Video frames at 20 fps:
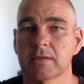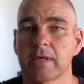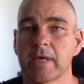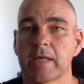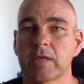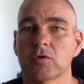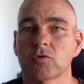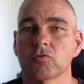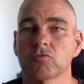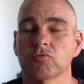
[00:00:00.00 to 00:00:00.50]

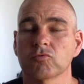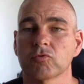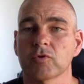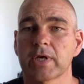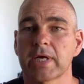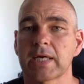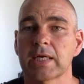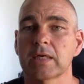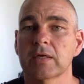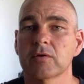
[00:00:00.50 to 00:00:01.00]
you're
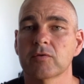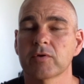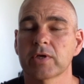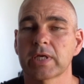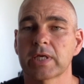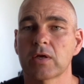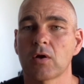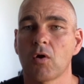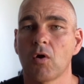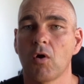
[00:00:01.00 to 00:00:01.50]
really,
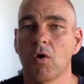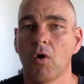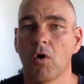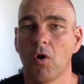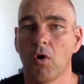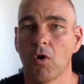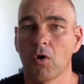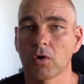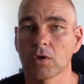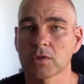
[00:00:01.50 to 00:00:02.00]
really
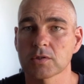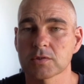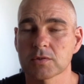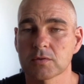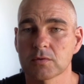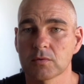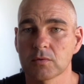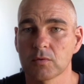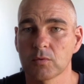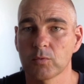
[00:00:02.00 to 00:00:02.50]
honest
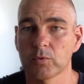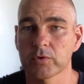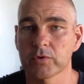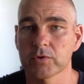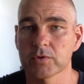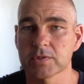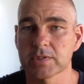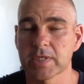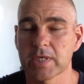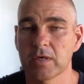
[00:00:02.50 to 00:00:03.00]
with
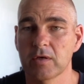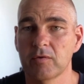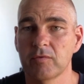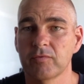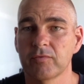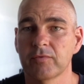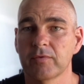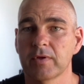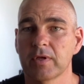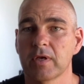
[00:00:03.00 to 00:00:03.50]

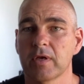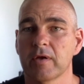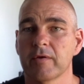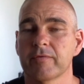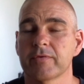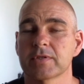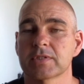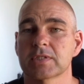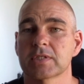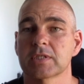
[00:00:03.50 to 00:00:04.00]
yourself, if
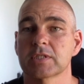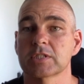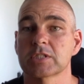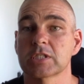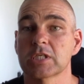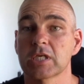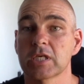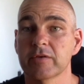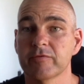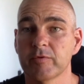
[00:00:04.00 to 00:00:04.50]
it's an
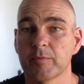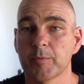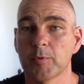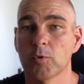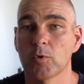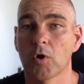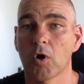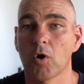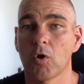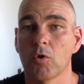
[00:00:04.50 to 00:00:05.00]
achievable
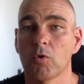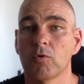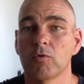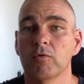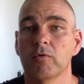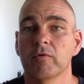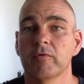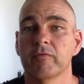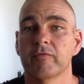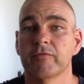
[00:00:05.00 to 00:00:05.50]

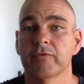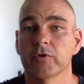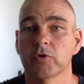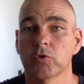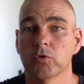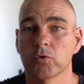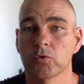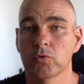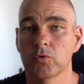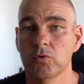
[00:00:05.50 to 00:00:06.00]
goal for
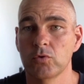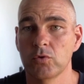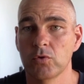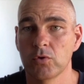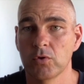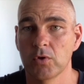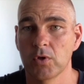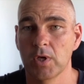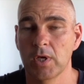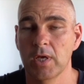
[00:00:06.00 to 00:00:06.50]
you
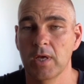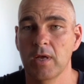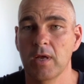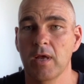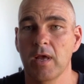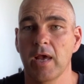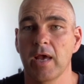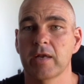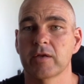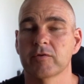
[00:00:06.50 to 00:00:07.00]

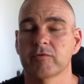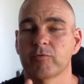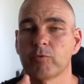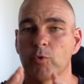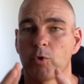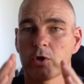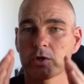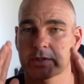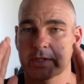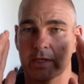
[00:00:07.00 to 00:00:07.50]
and you've
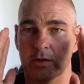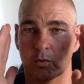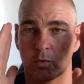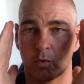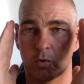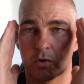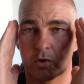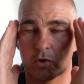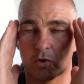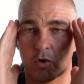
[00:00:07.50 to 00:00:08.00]
worked out all
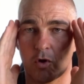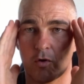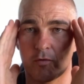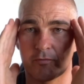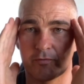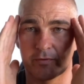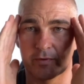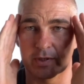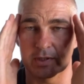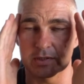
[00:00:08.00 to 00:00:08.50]
the
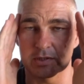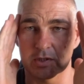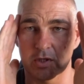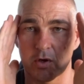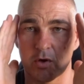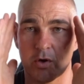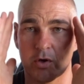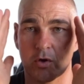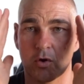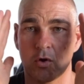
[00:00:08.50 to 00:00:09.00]
conflicts
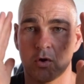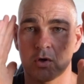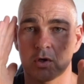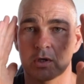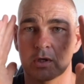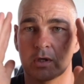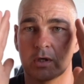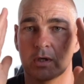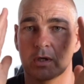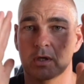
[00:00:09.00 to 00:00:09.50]
going on
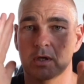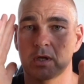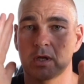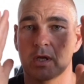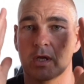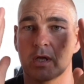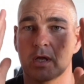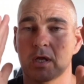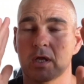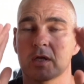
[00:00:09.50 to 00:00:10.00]

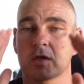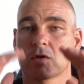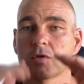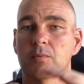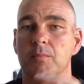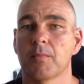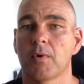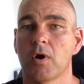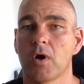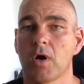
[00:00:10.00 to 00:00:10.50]
in your
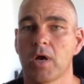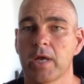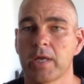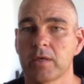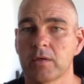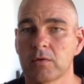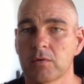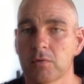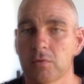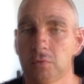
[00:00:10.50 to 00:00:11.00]

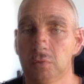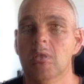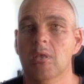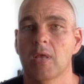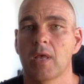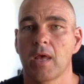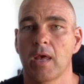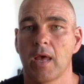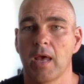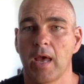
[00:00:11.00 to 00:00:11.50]
mind,
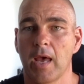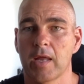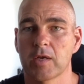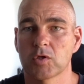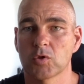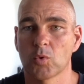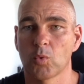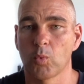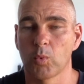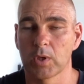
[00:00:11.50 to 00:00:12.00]
and
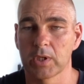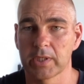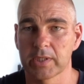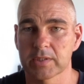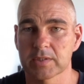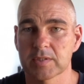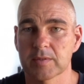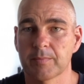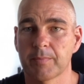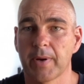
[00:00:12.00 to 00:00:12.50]
you're willing
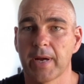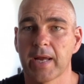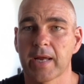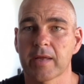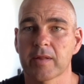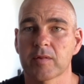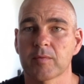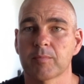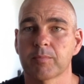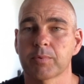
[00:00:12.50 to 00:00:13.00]
to pay
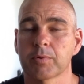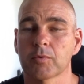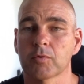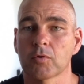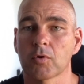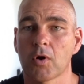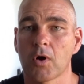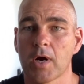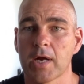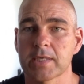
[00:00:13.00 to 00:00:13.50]
the
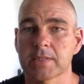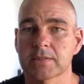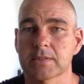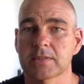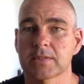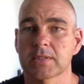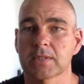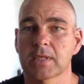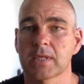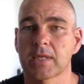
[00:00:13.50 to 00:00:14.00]
price
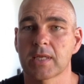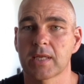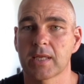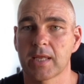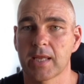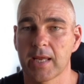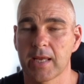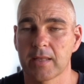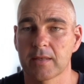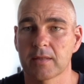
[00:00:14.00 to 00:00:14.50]
to
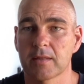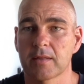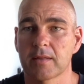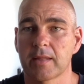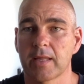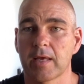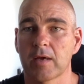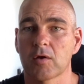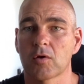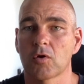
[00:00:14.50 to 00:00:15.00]
get
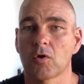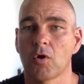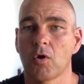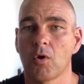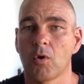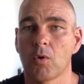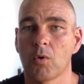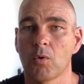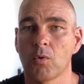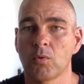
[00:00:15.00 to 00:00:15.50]
that
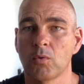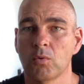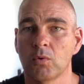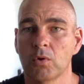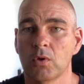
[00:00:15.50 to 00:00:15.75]
goal,